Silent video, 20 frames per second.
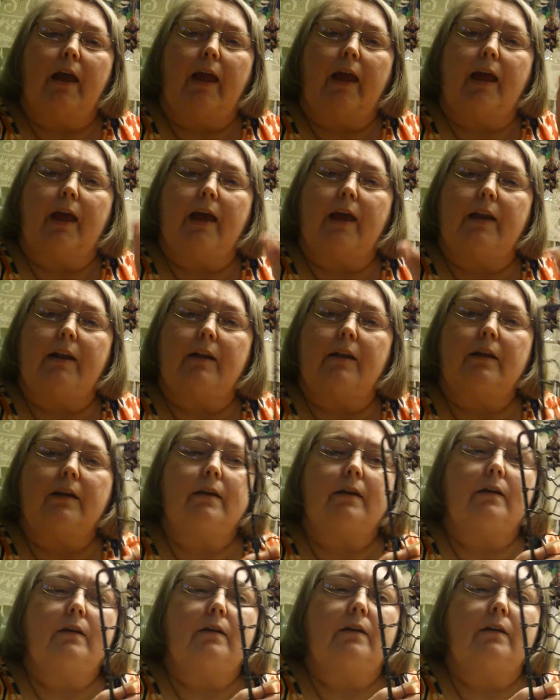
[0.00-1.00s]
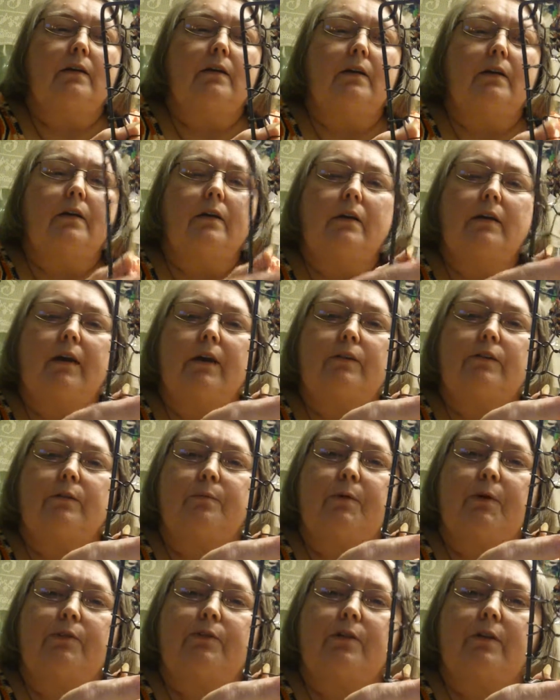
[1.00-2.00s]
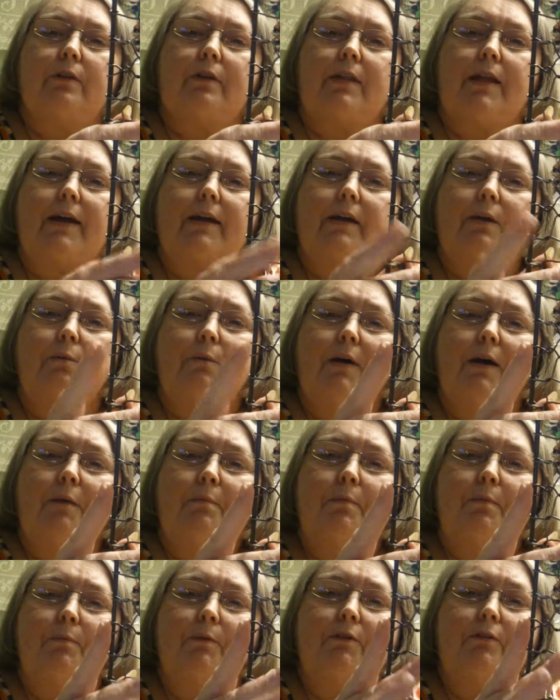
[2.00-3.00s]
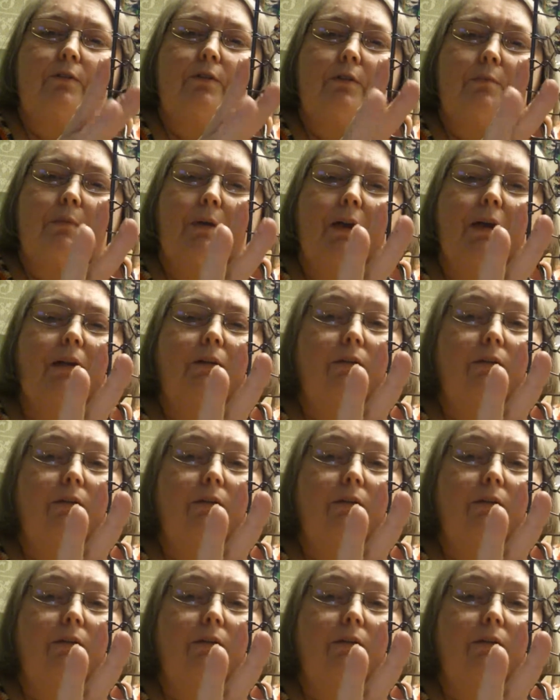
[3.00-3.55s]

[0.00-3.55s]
and it's supposed to look like a web, which to me